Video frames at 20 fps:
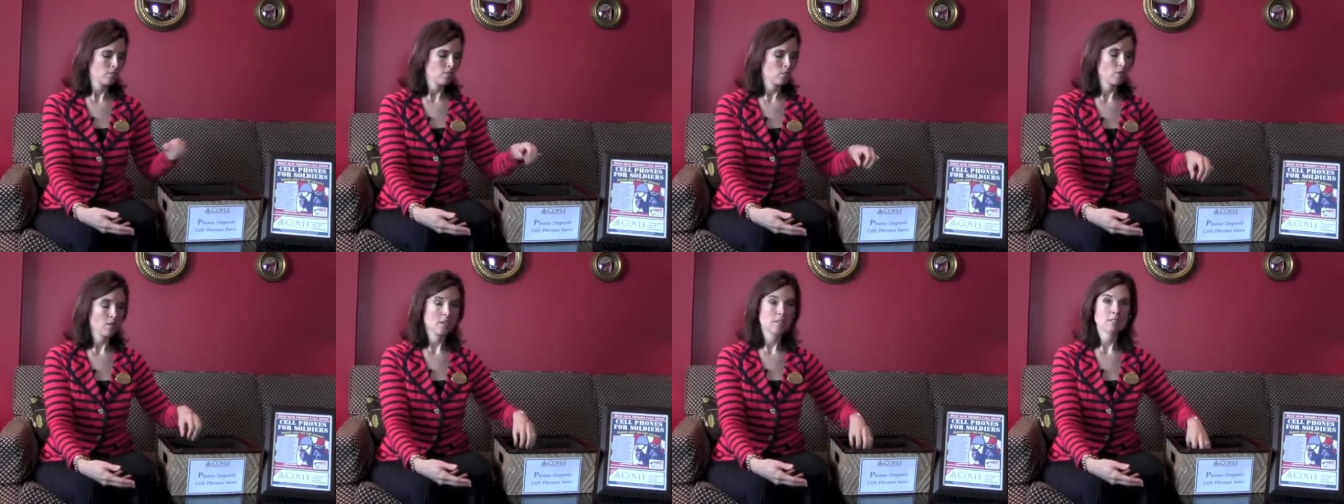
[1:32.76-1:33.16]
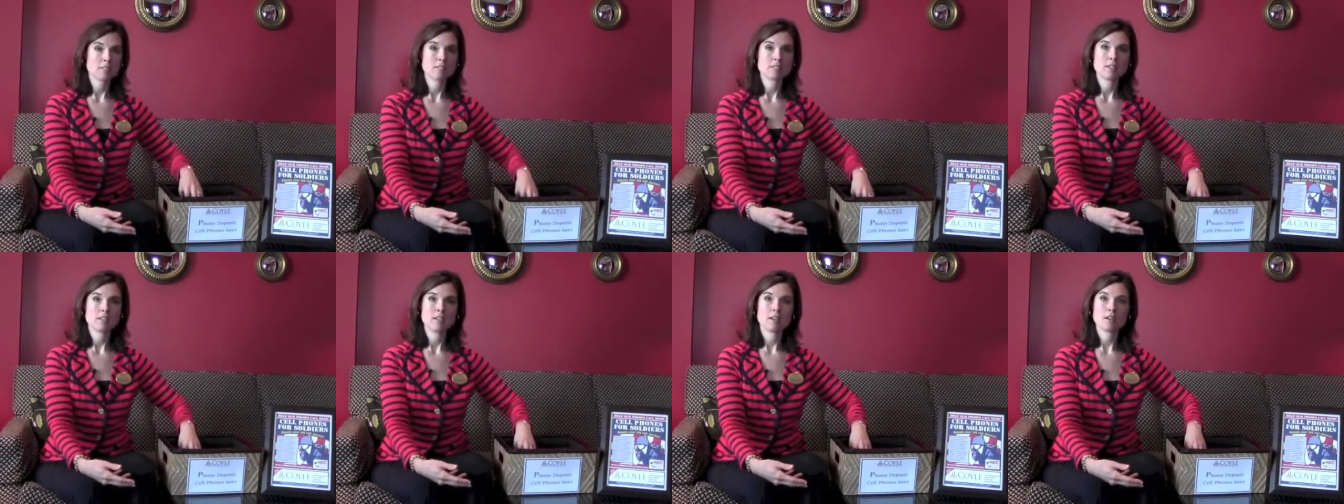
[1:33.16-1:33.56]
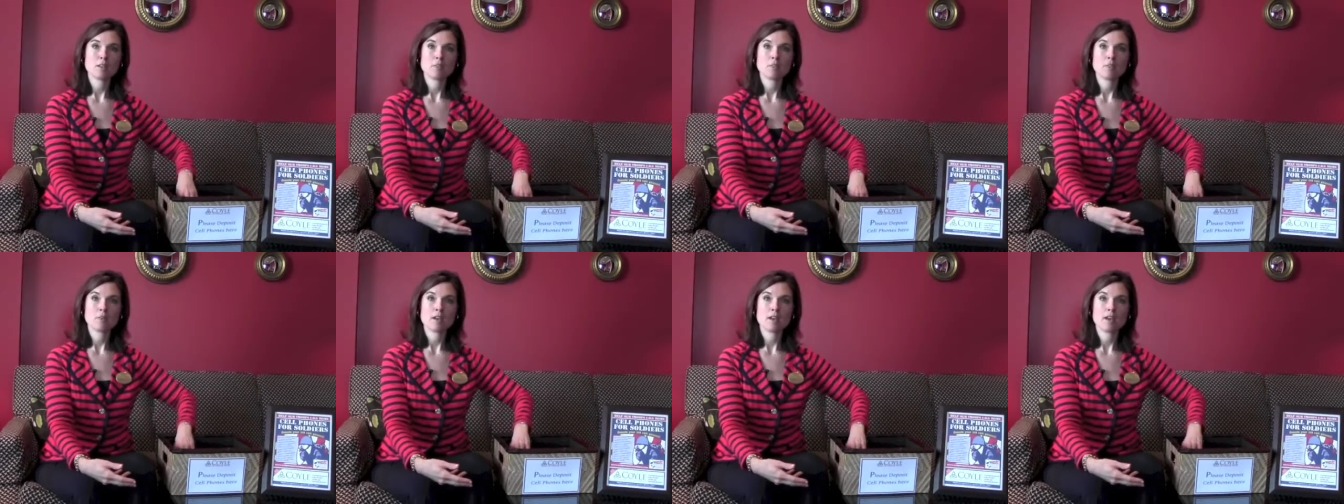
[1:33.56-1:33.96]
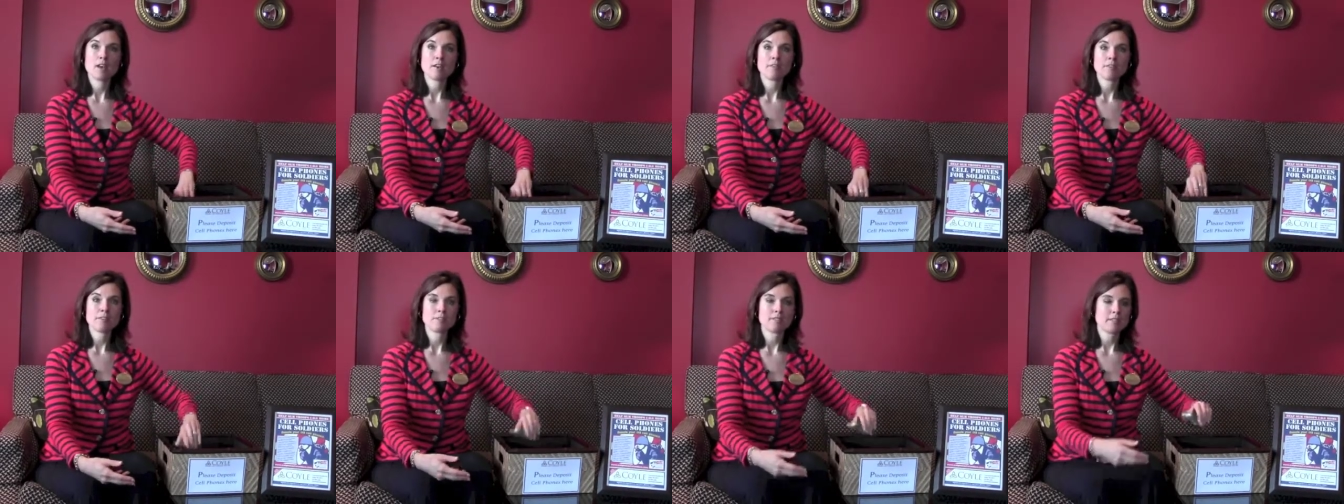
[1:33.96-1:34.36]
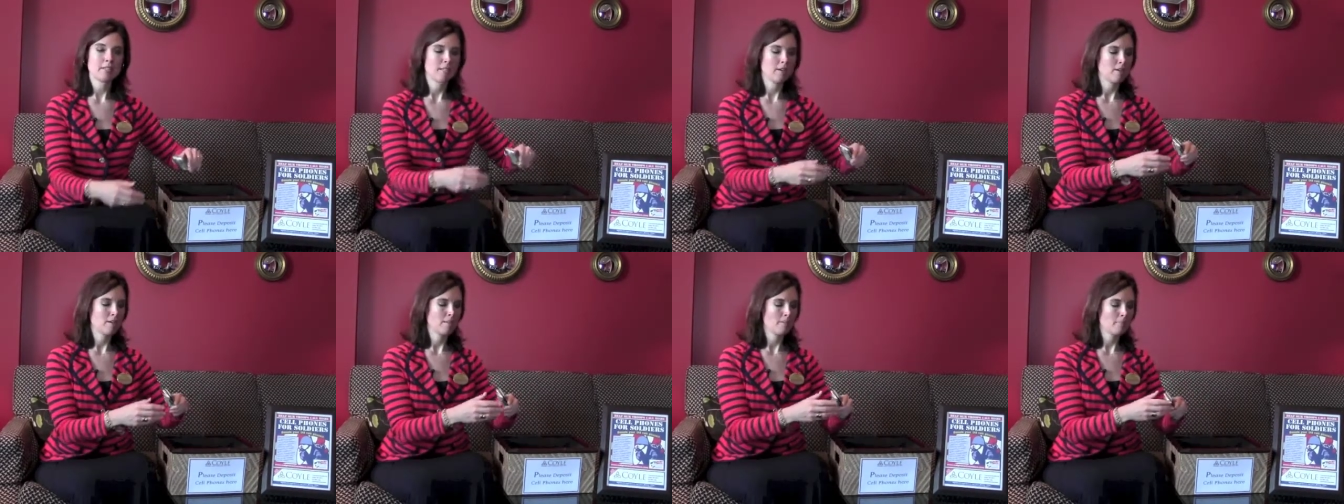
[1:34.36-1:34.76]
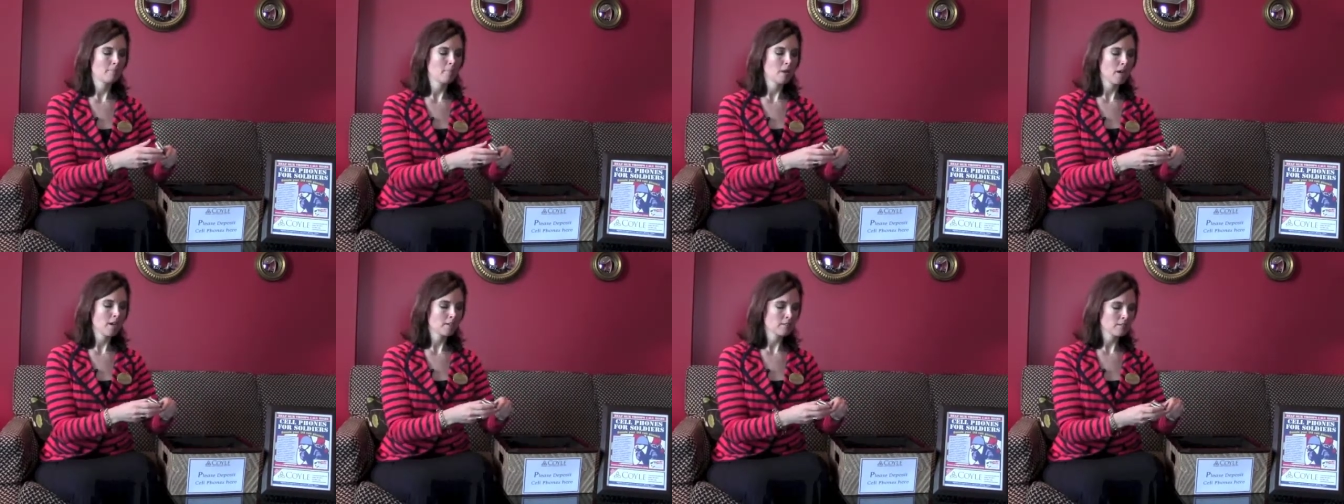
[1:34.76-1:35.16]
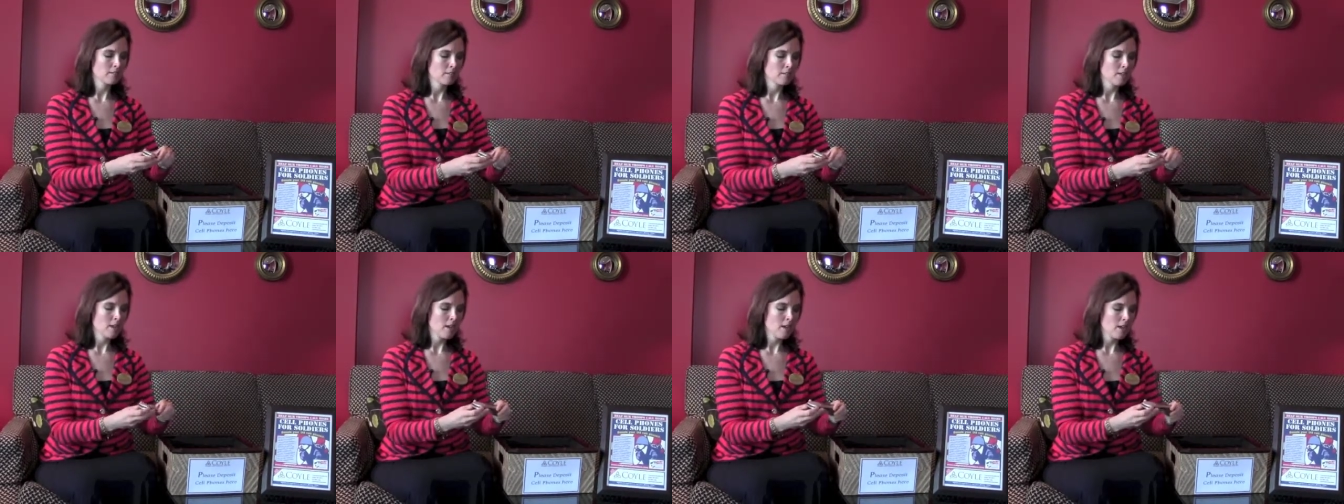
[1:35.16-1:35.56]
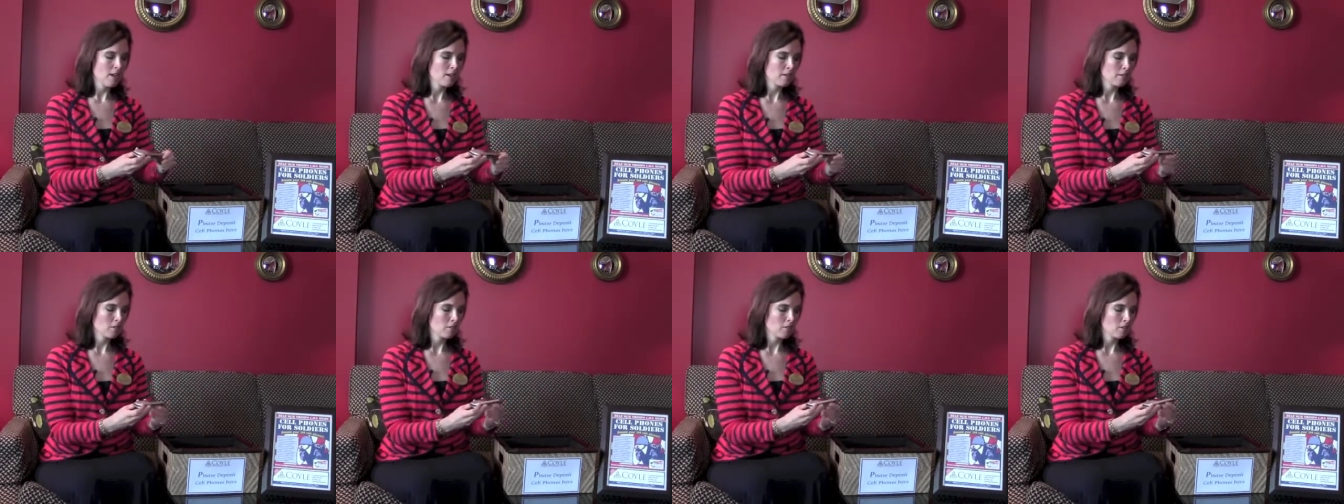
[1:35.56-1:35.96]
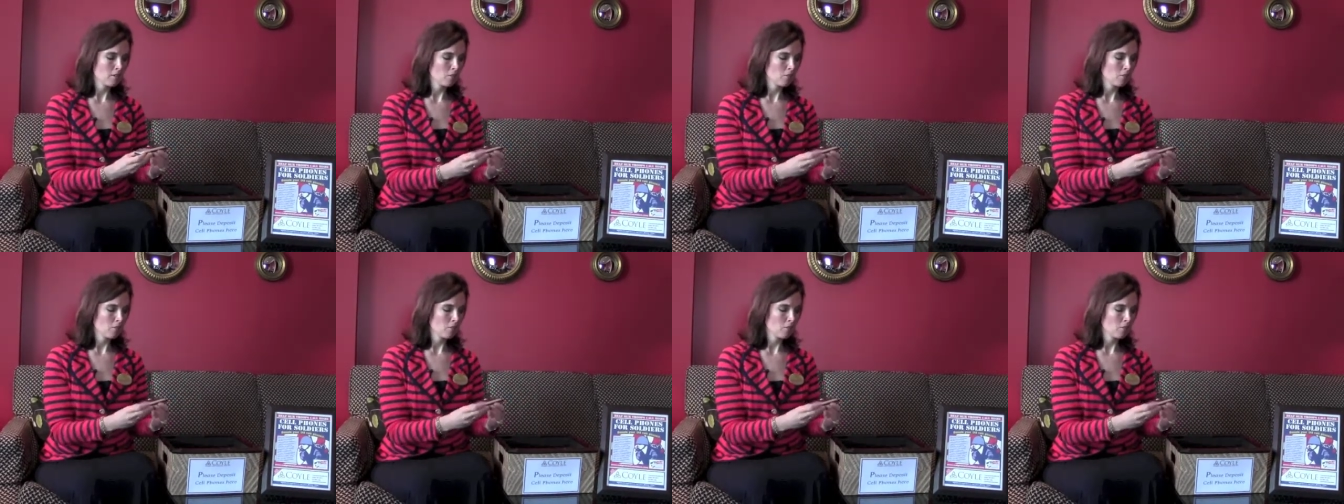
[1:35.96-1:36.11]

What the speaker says: We're going to see here what we have in our box today.